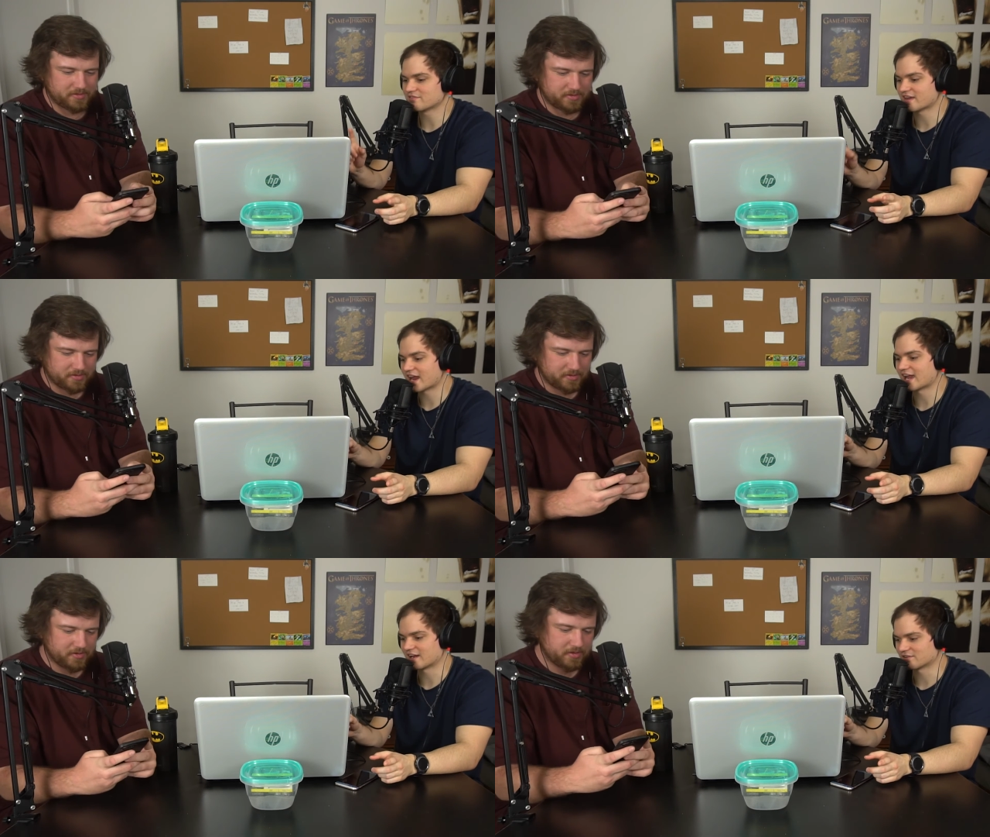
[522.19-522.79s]
Speaker 1: me of
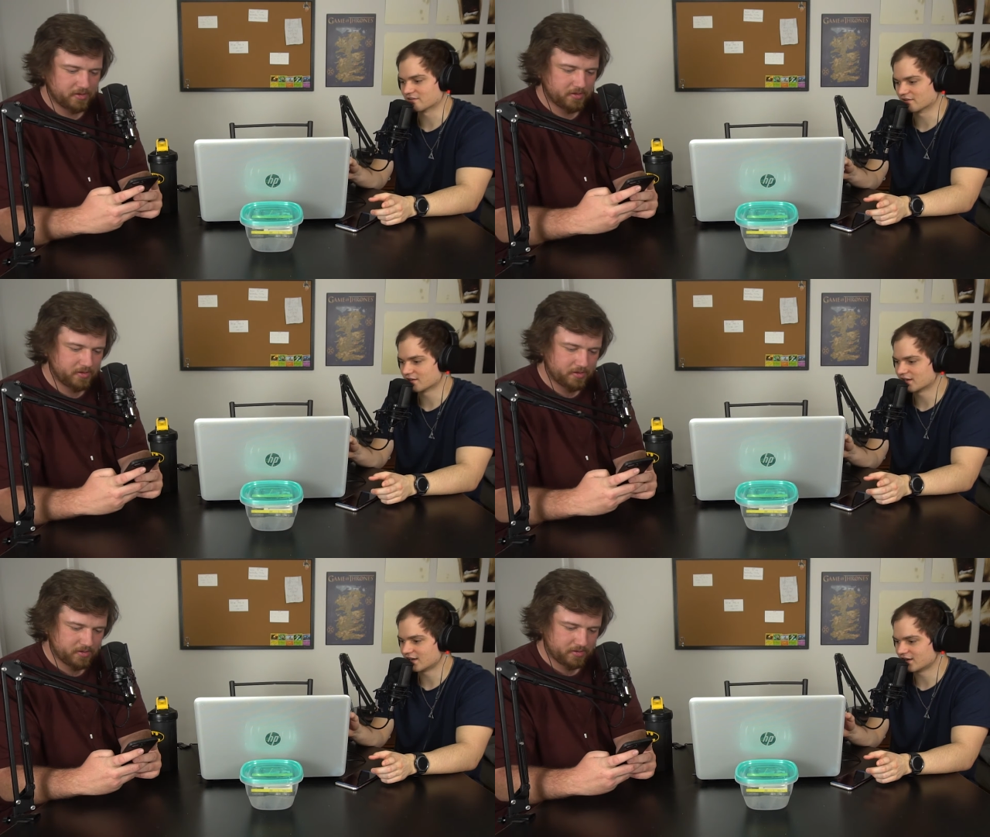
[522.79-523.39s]
that actor
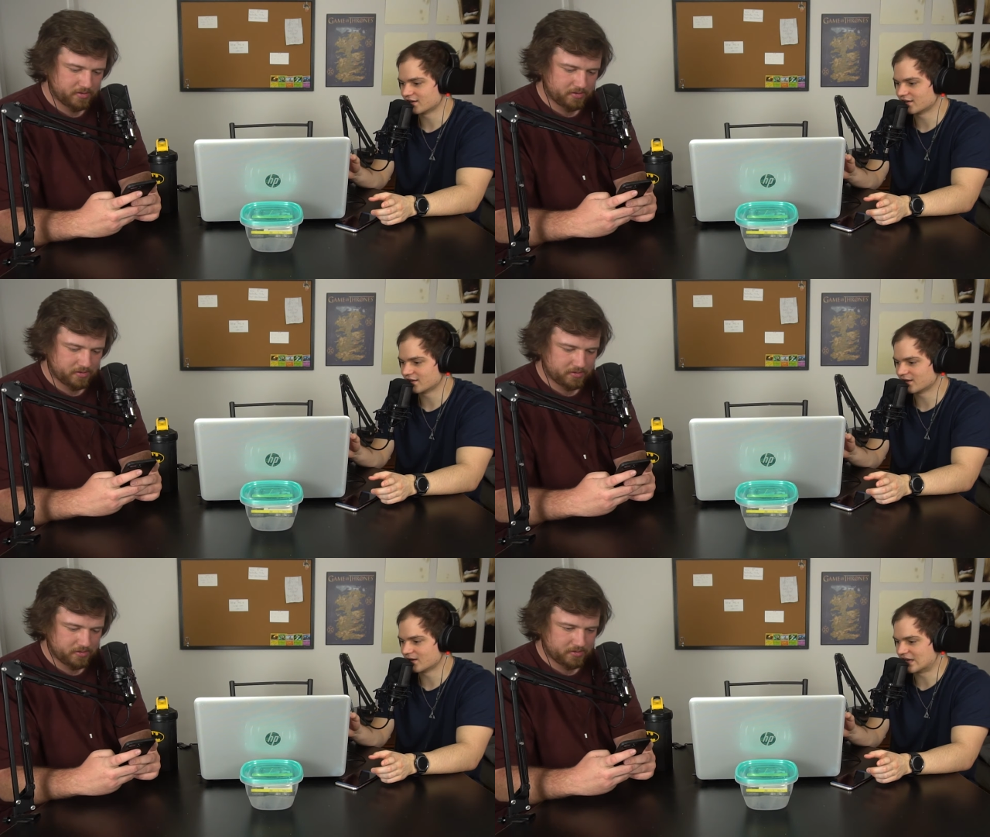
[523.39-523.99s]

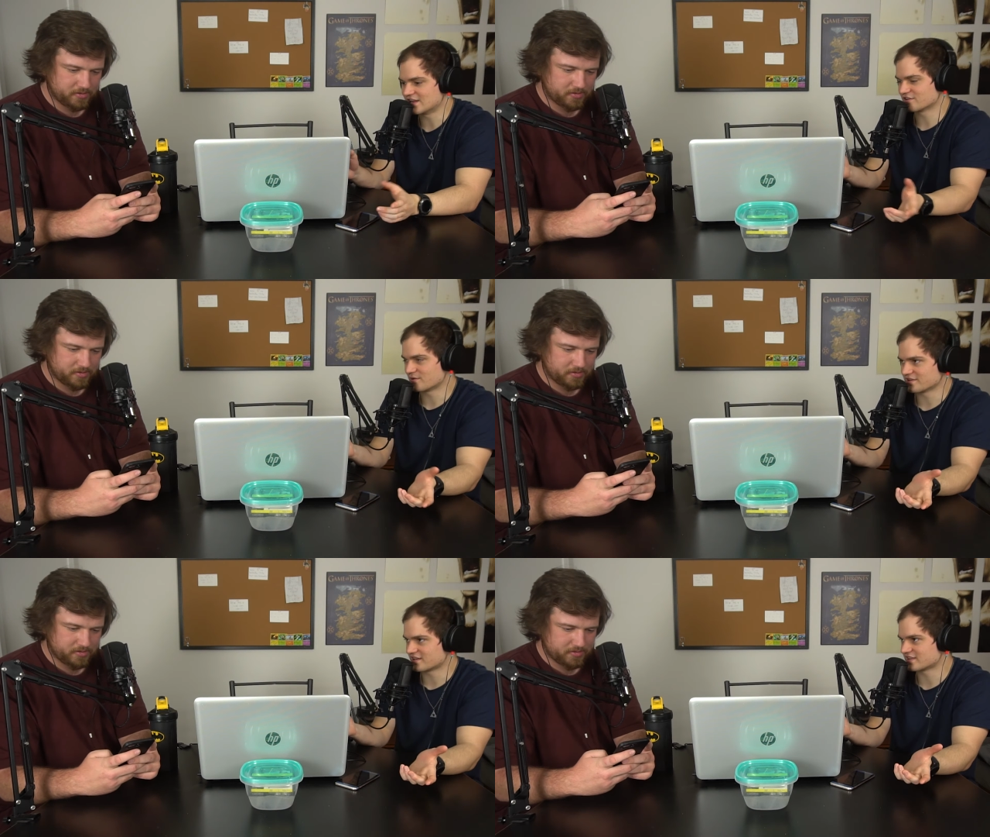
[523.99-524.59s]
and he's
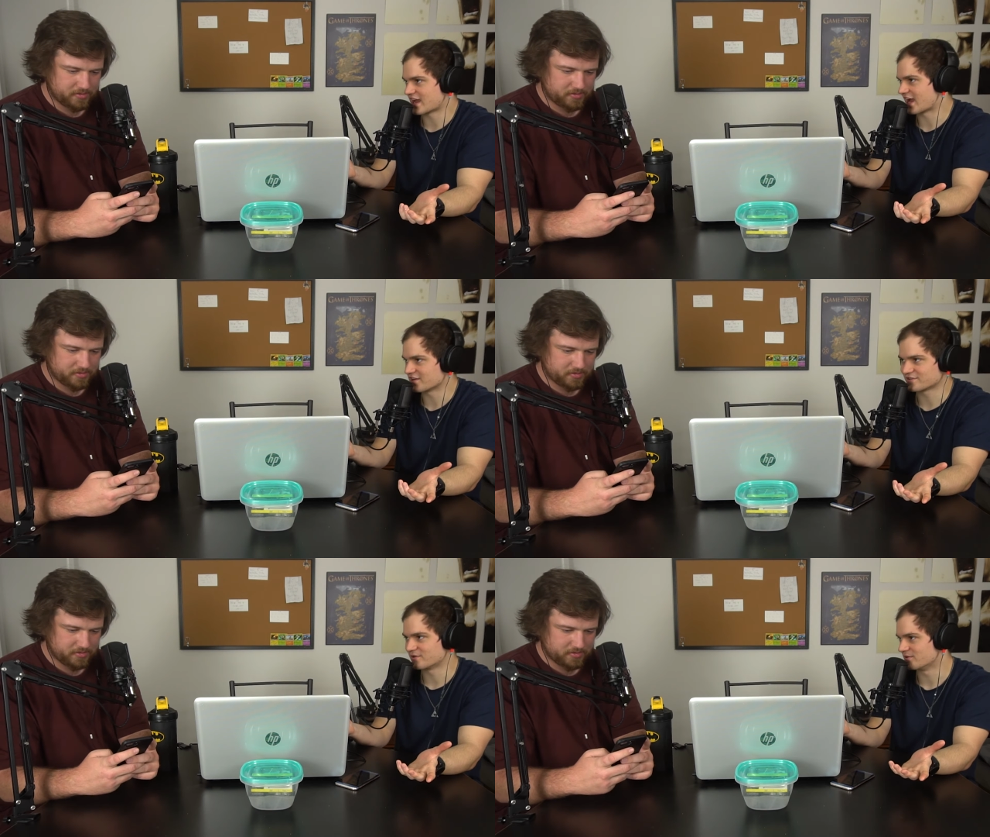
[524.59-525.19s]
always like the
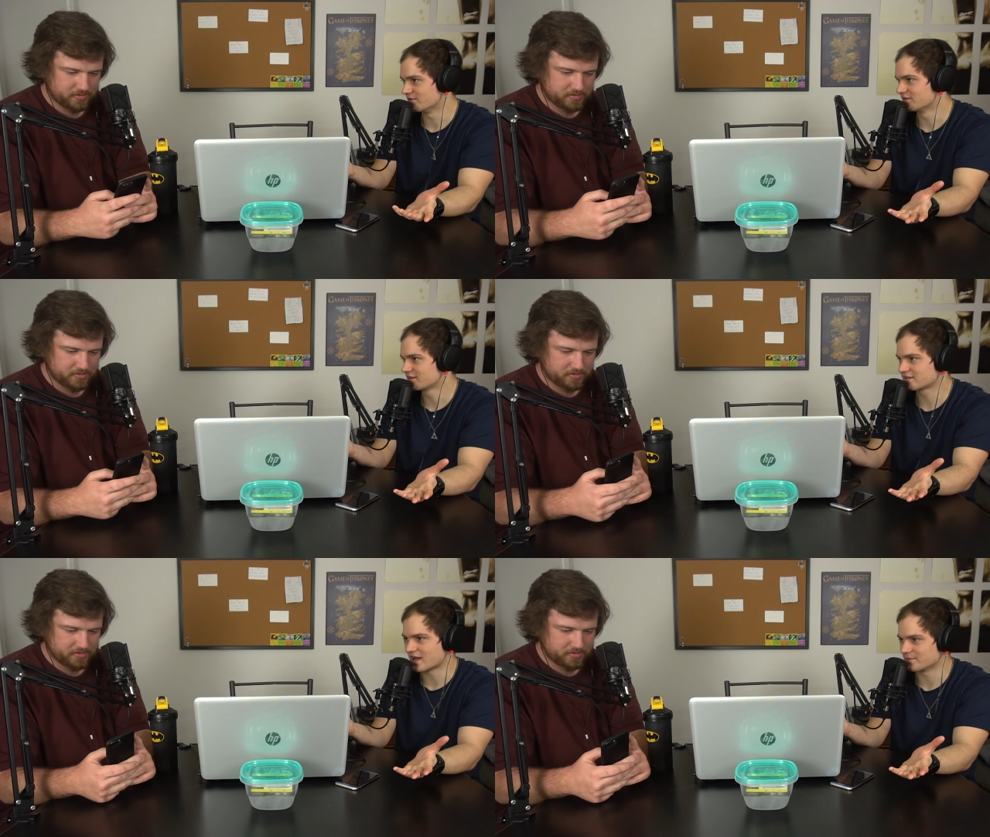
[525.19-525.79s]
asshole
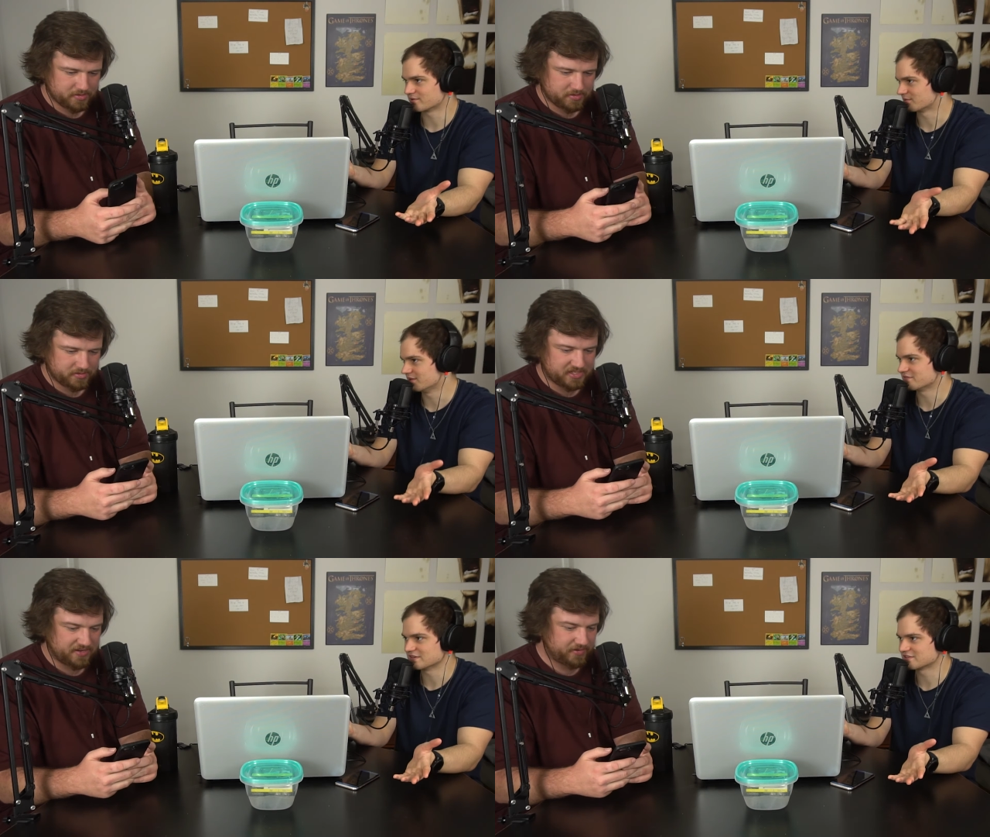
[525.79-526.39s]
comic
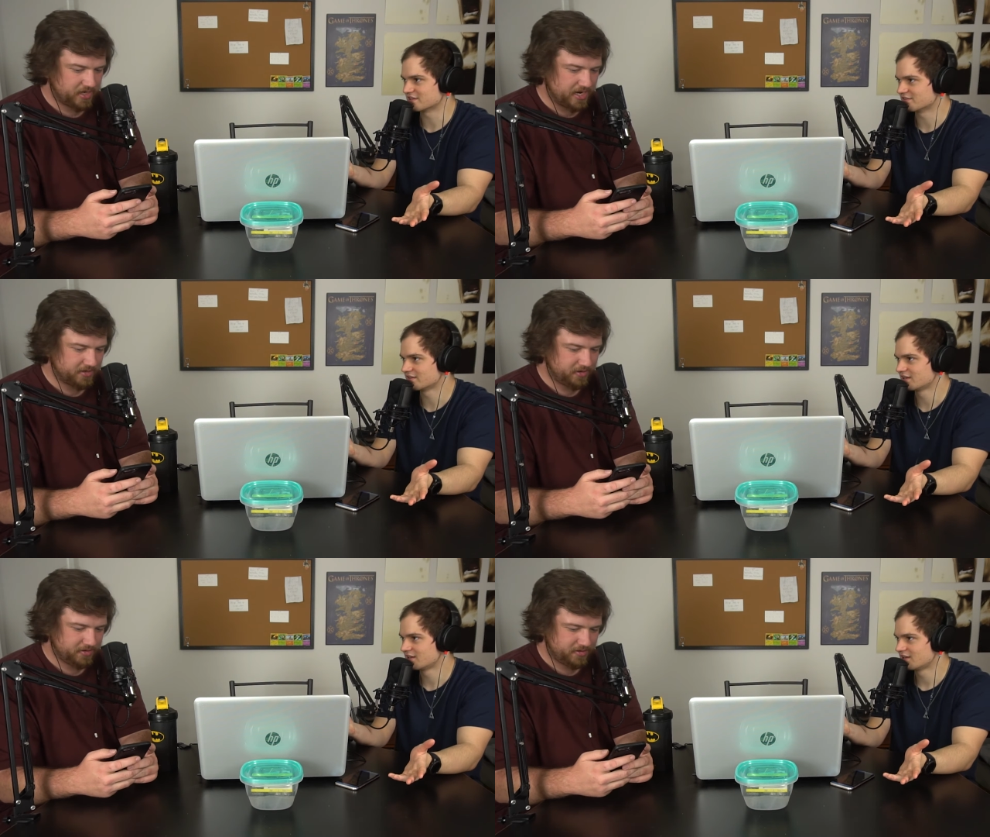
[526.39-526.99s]
relief. David and stuff.
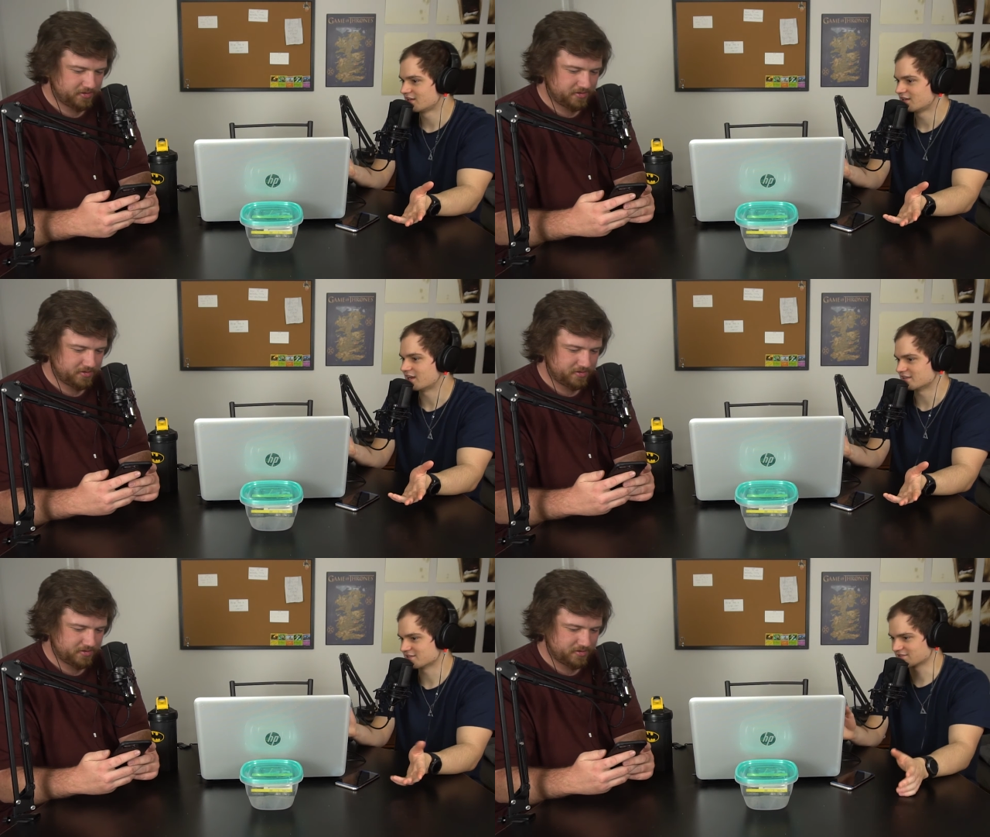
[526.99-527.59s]
Koechner.
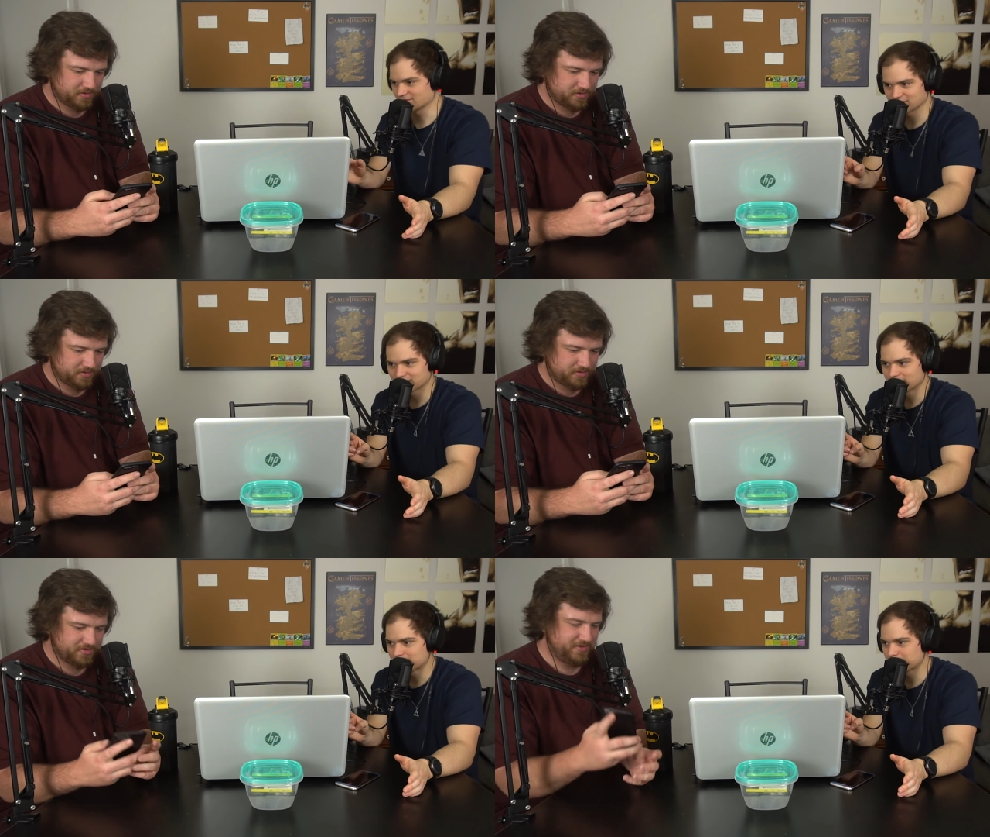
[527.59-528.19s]
I think so. Let me see.